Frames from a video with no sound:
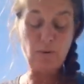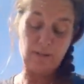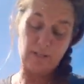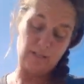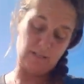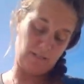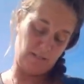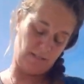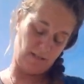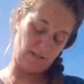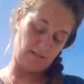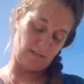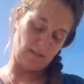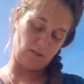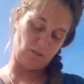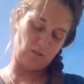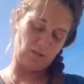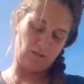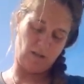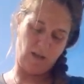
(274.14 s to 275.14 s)
which says I
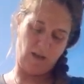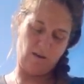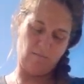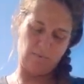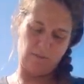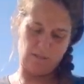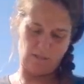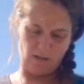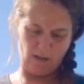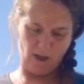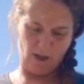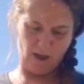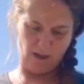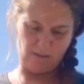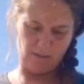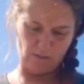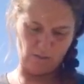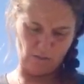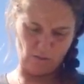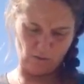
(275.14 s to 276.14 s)
should have, but the guy
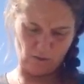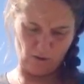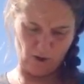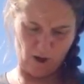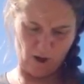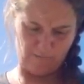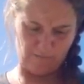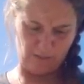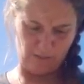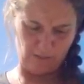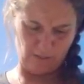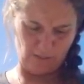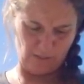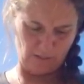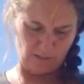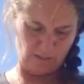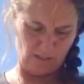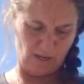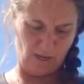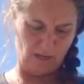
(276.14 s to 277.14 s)
at the store obviously
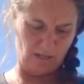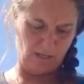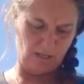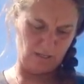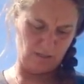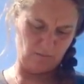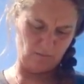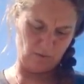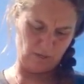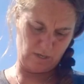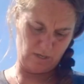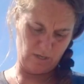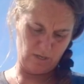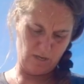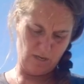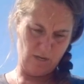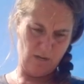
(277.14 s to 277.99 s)
didn't think I needed one.